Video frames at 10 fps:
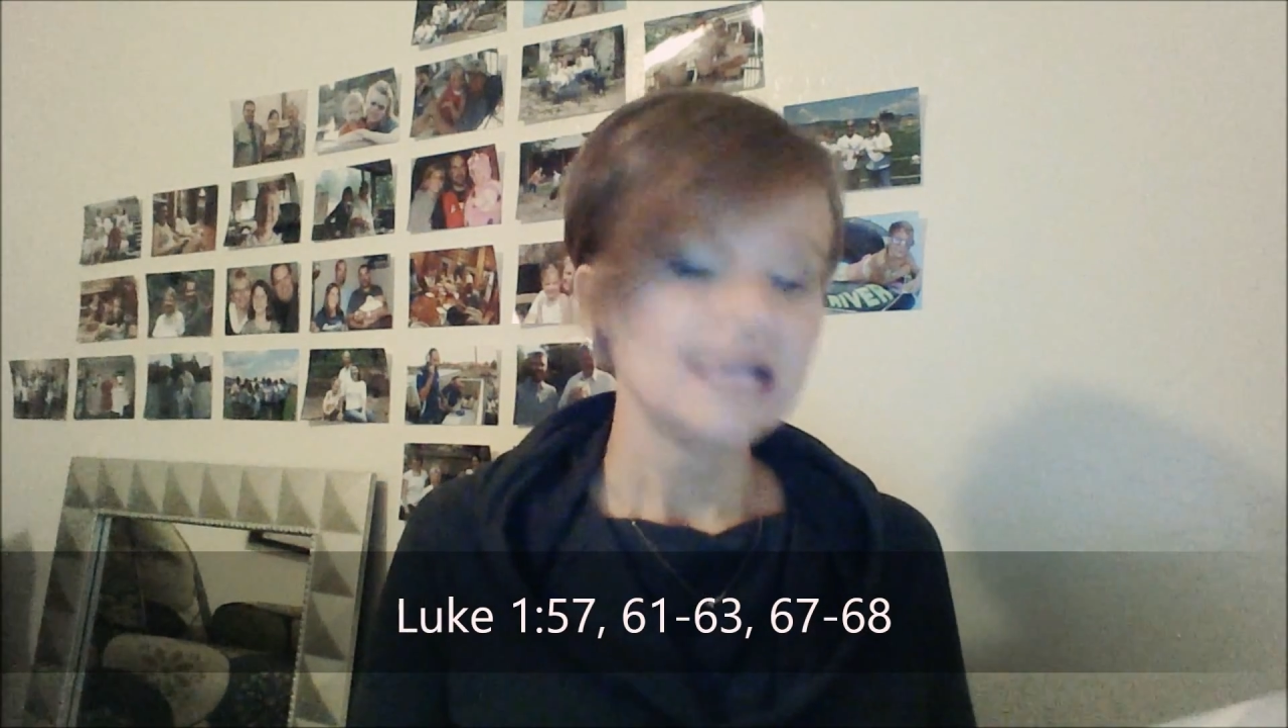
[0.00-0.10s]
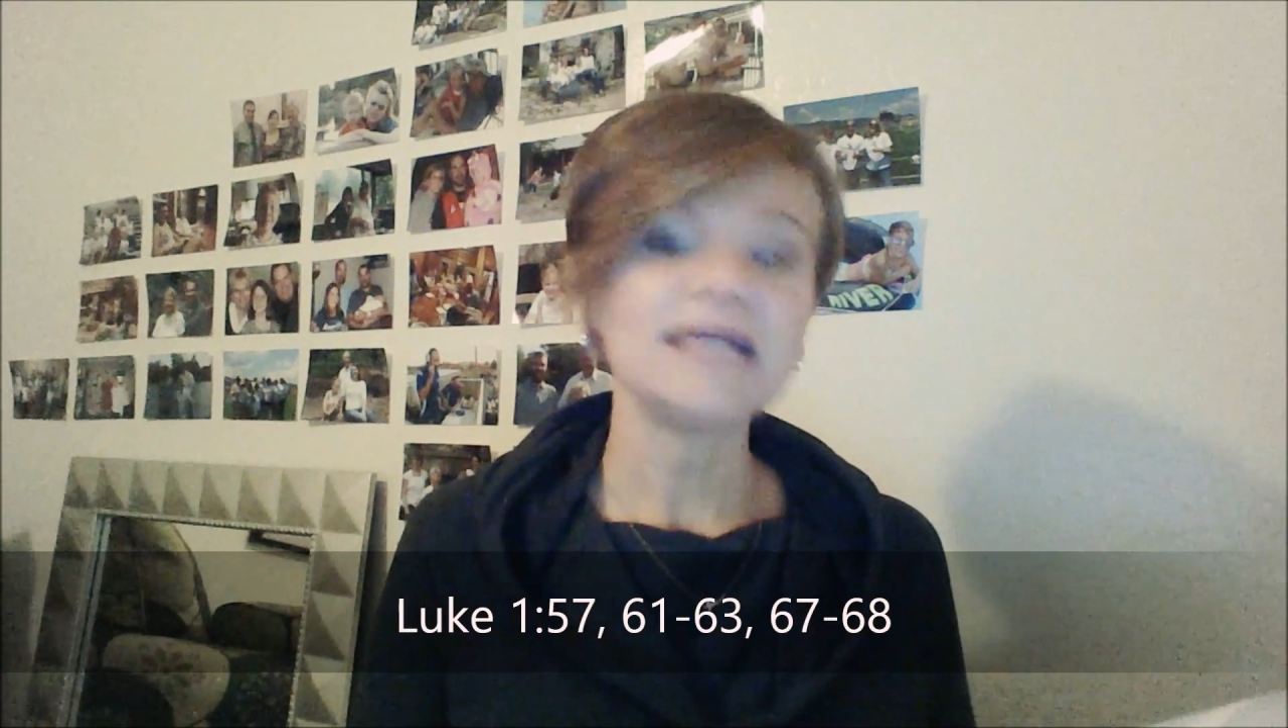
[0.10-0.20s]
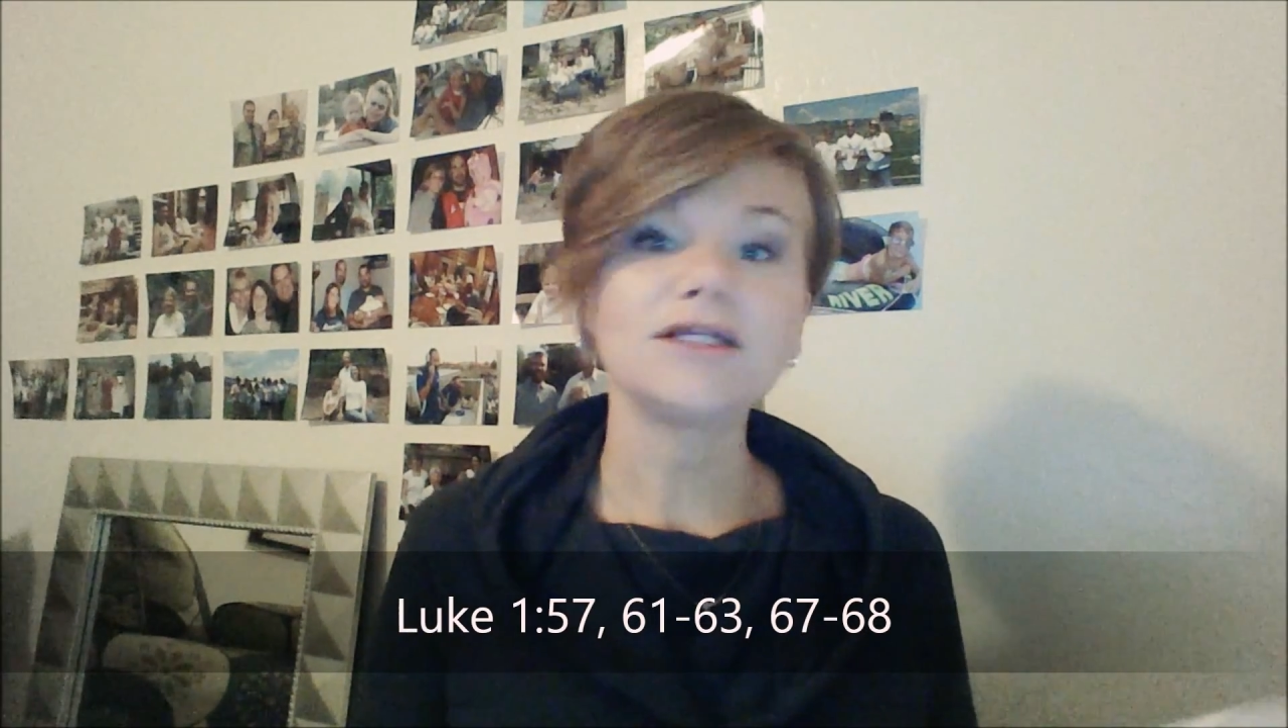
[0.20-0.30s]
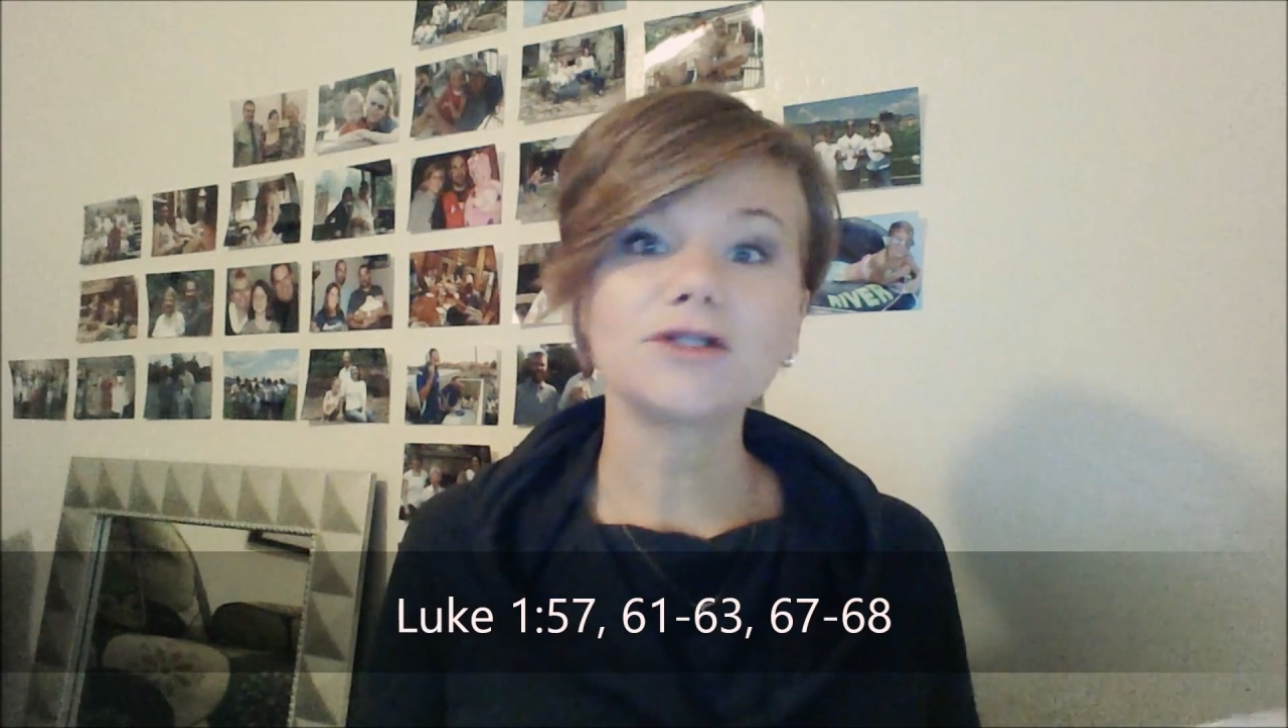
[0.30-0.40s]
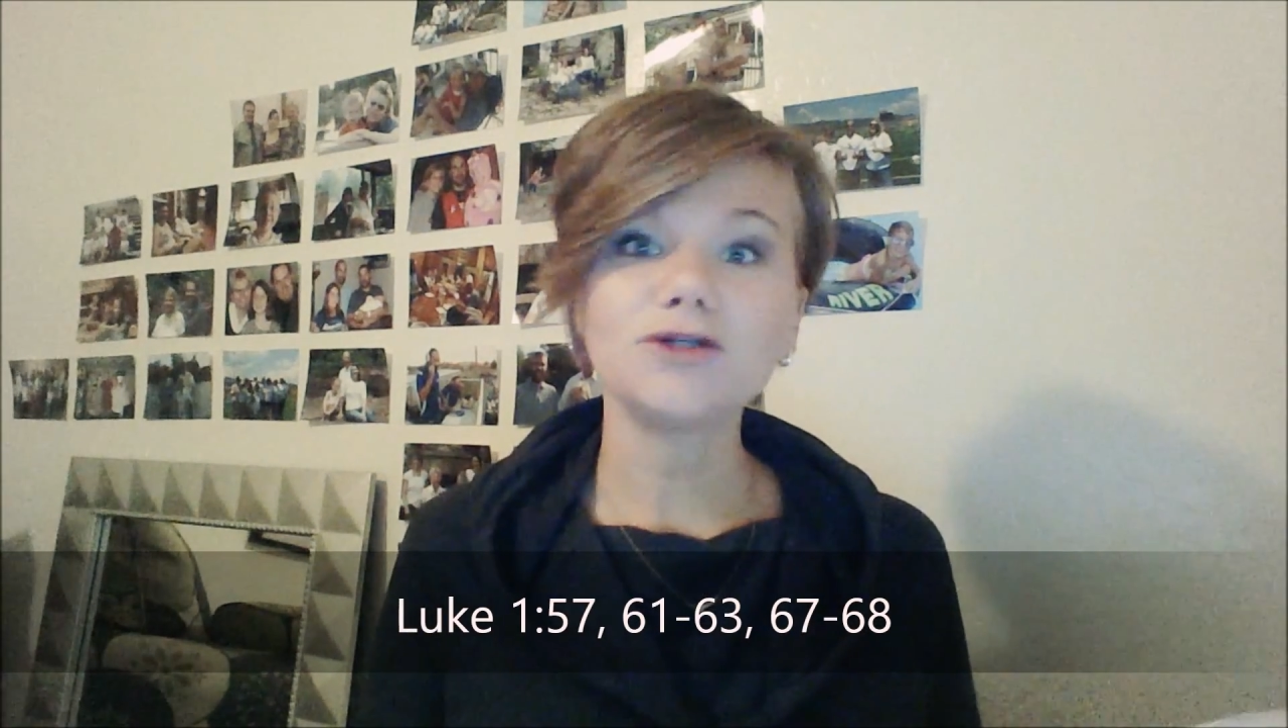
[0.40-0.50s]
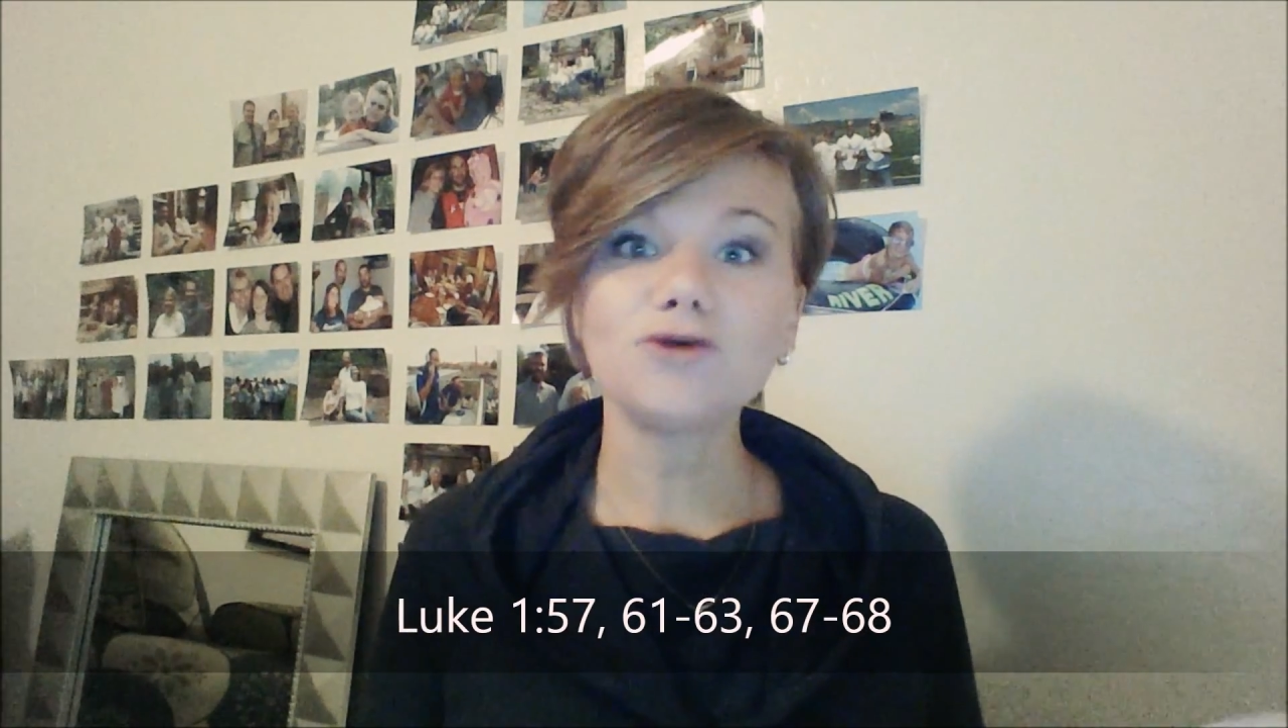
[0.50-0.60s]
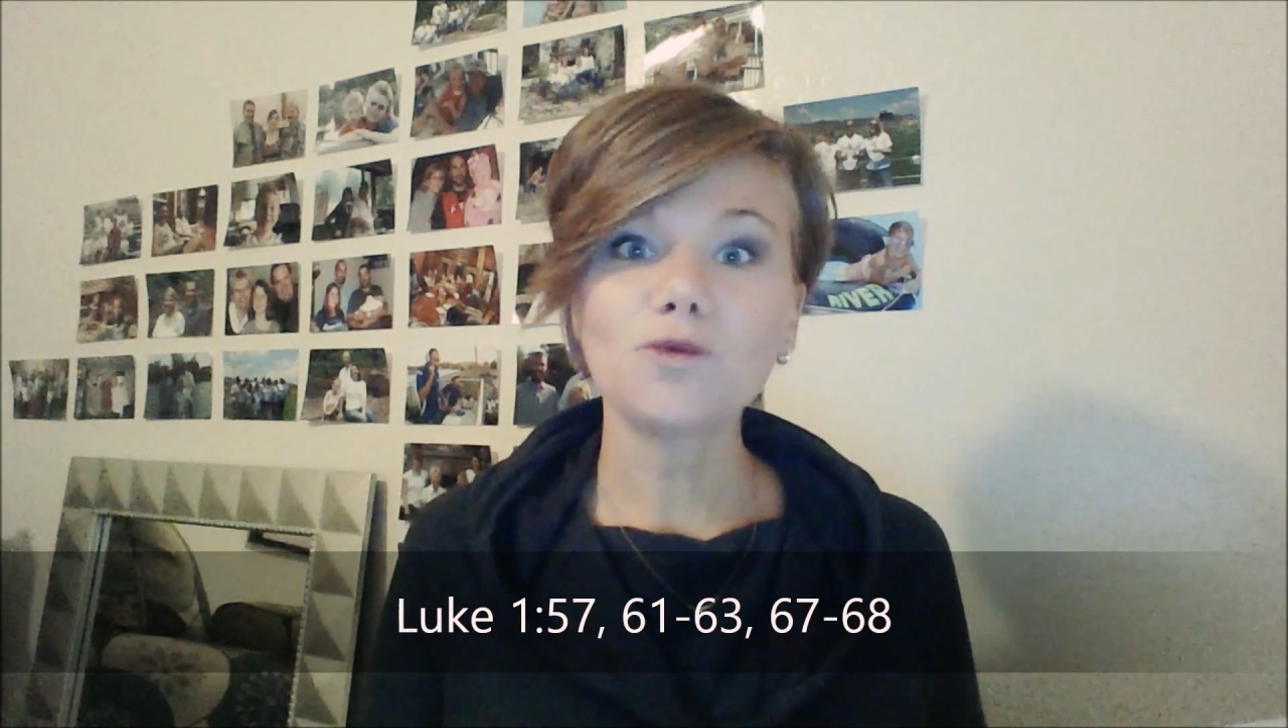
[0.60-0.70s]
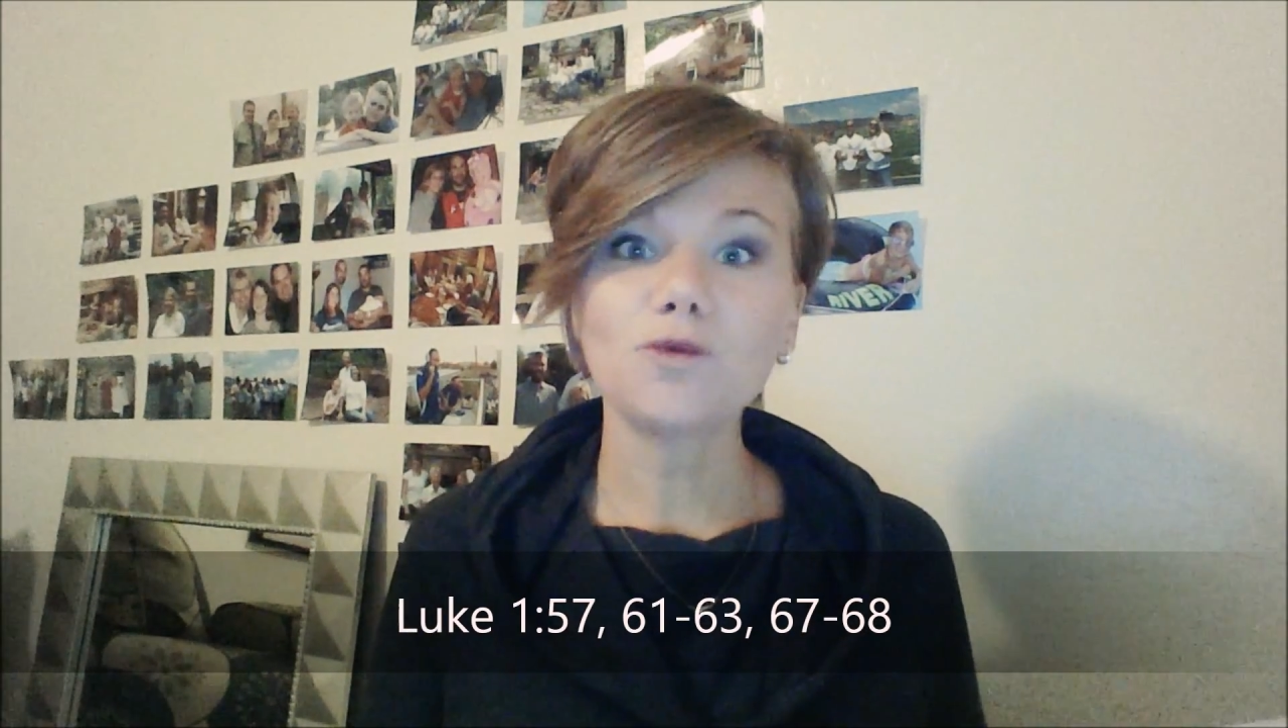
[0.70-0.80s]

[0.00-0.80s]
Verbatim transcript: in Luke